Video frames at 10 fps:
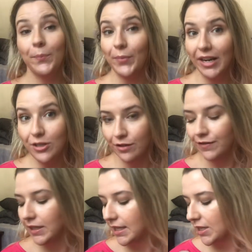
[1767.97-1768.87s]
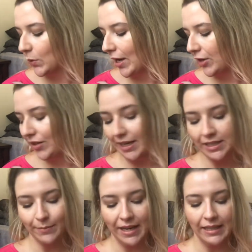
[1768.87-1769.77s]
but I do feel that it's quite unique
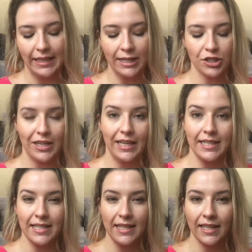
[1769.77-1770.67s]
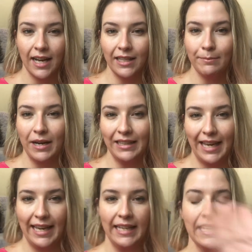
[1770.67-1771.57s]
to my collection. It is in the color
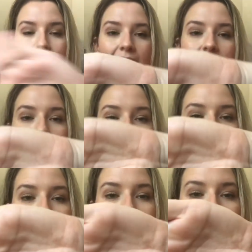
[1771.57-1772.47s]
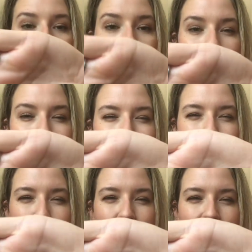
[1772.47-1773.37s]
Marlene. This one I
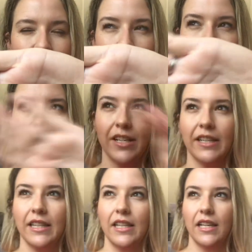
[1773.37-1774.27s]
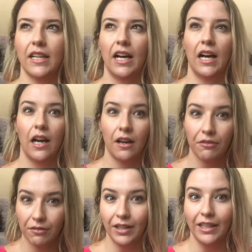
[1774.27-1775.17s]
first got a
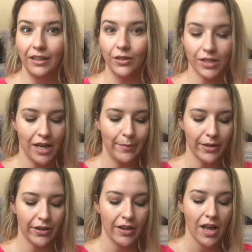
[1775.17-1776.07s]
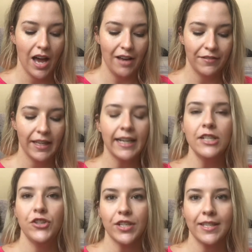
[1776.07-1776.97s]
really long time ago. I feel like
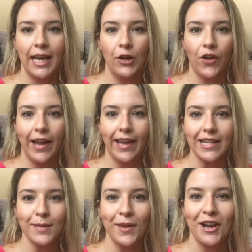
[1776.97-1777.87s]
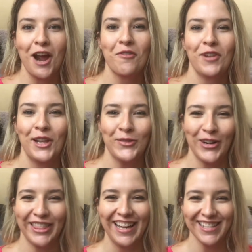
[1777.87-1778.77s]
I'd just seen Great Gatsby and I really
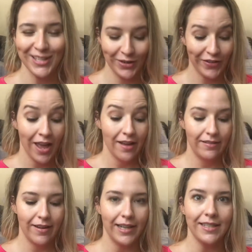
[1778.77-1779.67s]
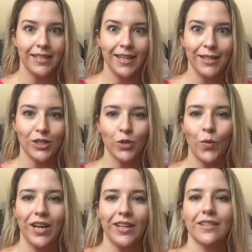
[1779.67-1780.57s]
wanted that sort of
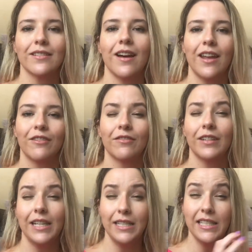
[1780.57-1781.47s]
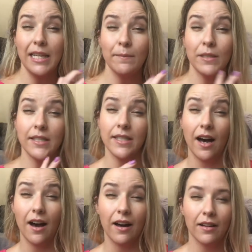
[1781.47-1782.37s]
1920s kind of really deep,
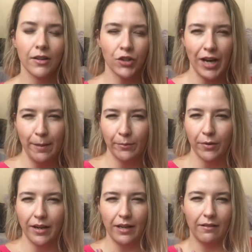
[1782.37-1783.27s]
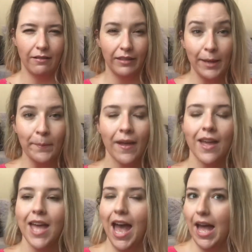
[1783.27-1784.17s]
dark, cranberry, you know, lip.
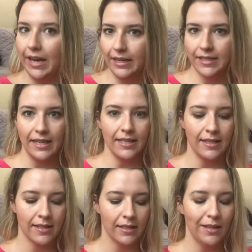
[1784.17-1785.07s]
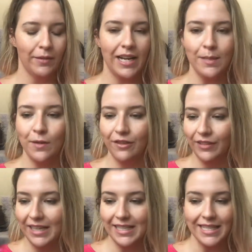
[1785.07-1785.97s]
And it does, it still applies
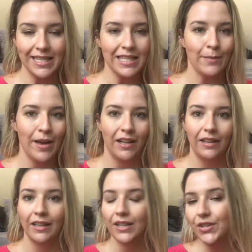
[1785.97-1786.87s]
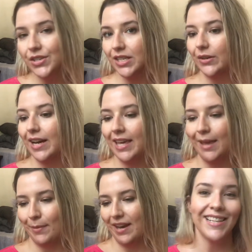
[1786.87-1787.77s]
beautifully, it doesn't smell, so I
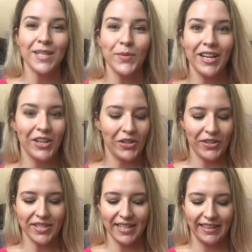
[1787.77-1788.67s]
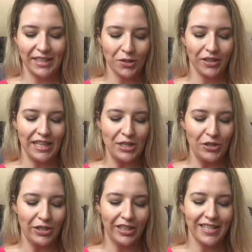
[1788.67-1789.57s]
keep it. This one, it cost literally
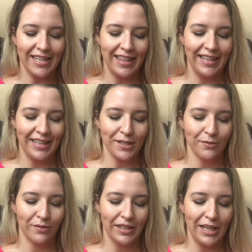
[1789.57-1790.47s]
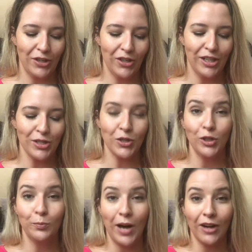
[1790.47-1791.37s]
$2. I think that it's really cute. It's
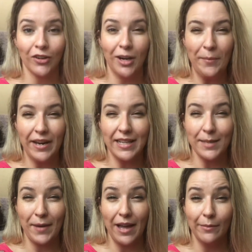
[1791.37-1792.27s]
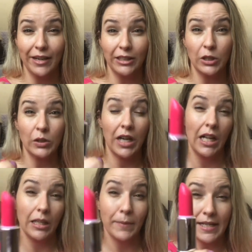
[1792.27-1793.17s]
called Pucker Up and it's by a brand called
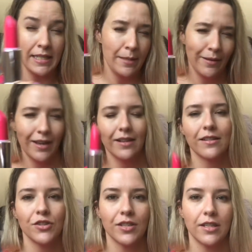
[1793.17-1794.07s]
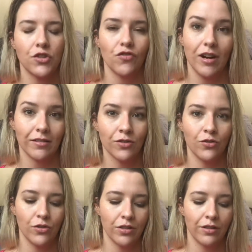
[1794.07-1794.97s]
Color by TVN. It's just a
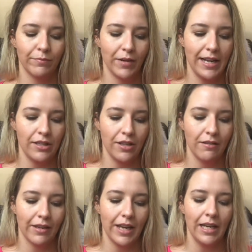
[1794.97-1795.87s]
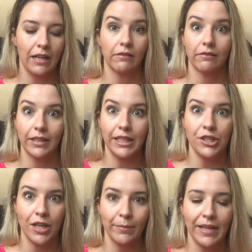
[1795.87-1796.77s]
drugstore sort of brand that you can get here really
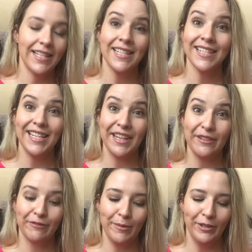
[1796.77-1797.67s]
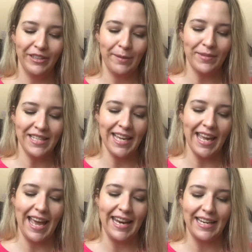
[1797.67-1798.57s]
cheaply. This is another Rimmel
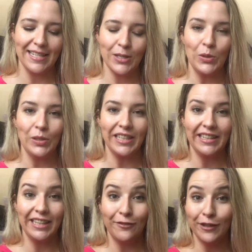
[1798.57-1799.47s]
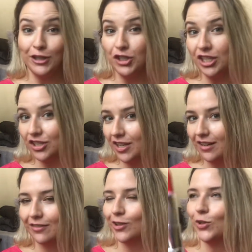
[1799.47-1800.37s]
lipstick and it is called In Love with Ginger.
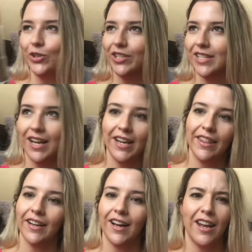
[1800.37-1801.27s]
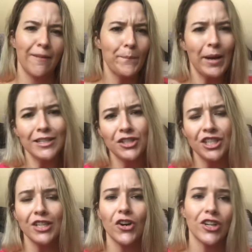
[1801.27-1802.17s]
Of course, another kind of
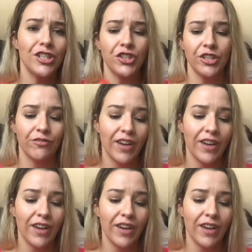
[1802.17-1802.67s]
punchy, orangey